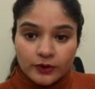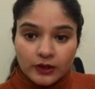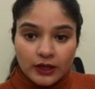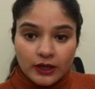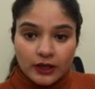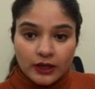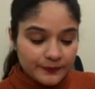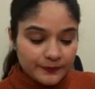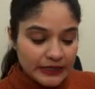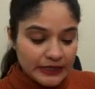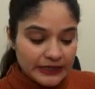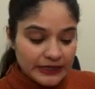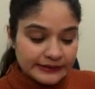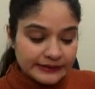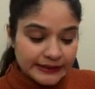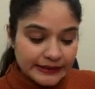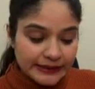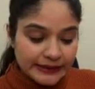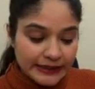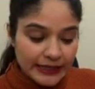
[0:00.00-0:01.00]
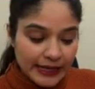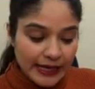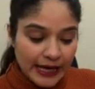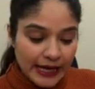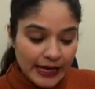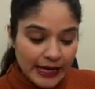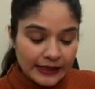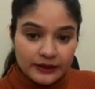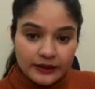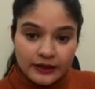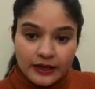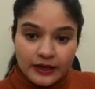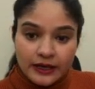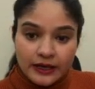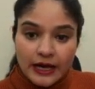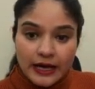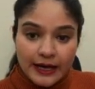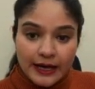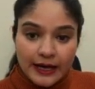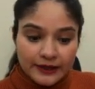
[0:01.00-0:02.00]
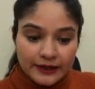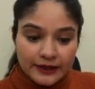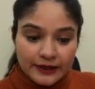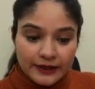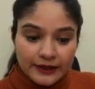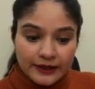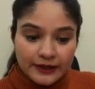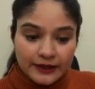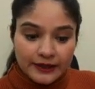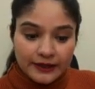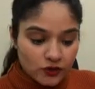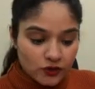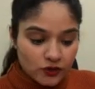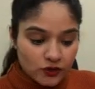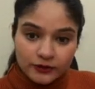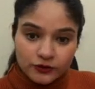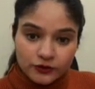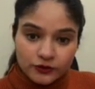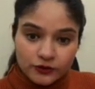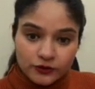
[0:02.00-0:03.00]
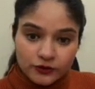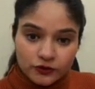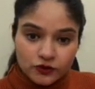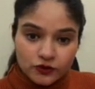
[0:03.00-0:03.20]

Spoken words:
that is CnH2n plus 2,